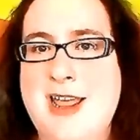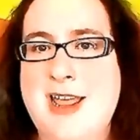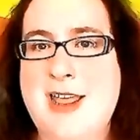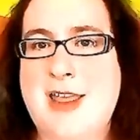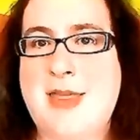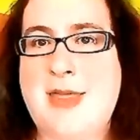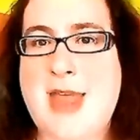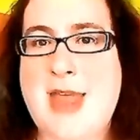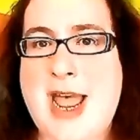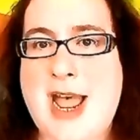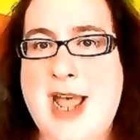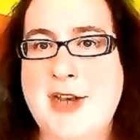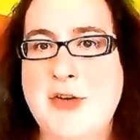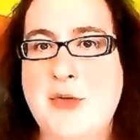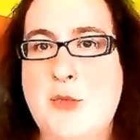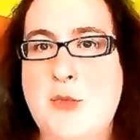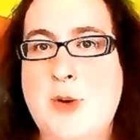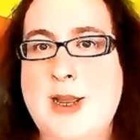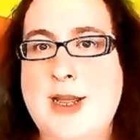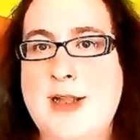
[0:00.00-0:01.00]
that
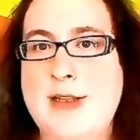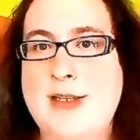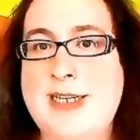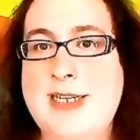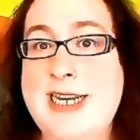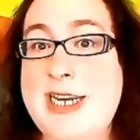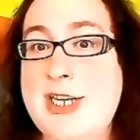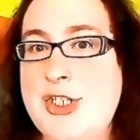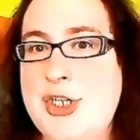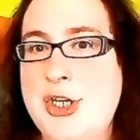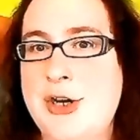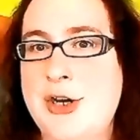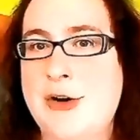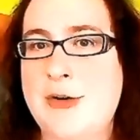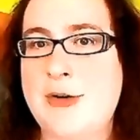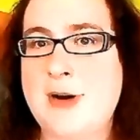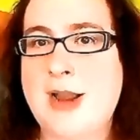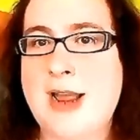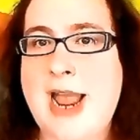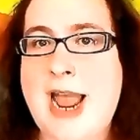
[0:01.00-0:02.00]
will teach
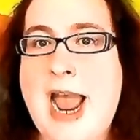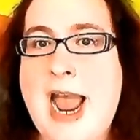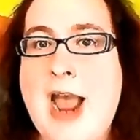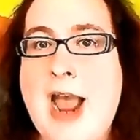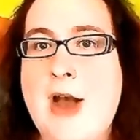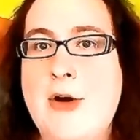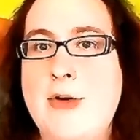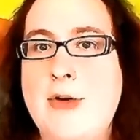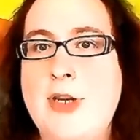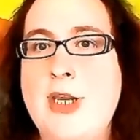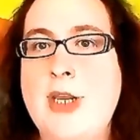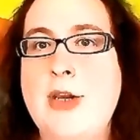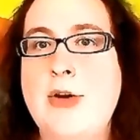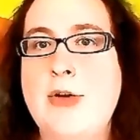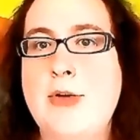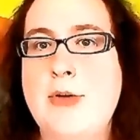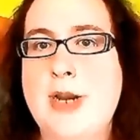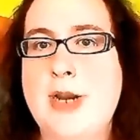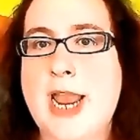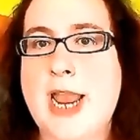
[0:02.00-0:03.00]
you how
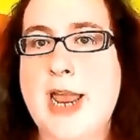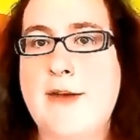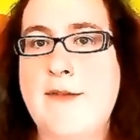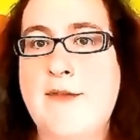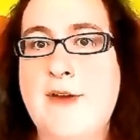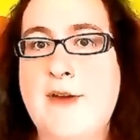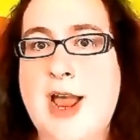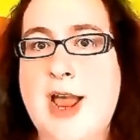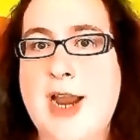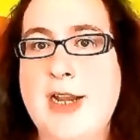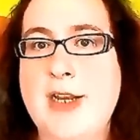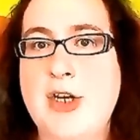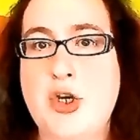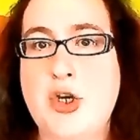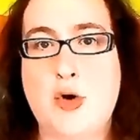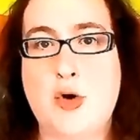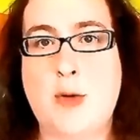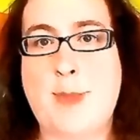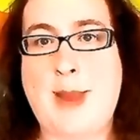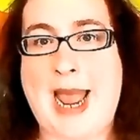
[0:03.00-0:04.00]
you can find
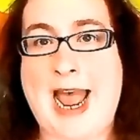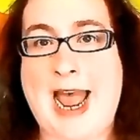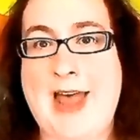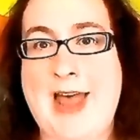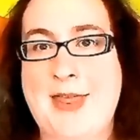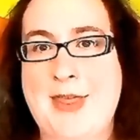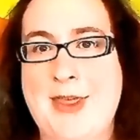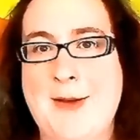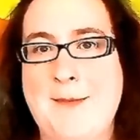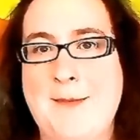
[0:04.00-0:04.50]
your path.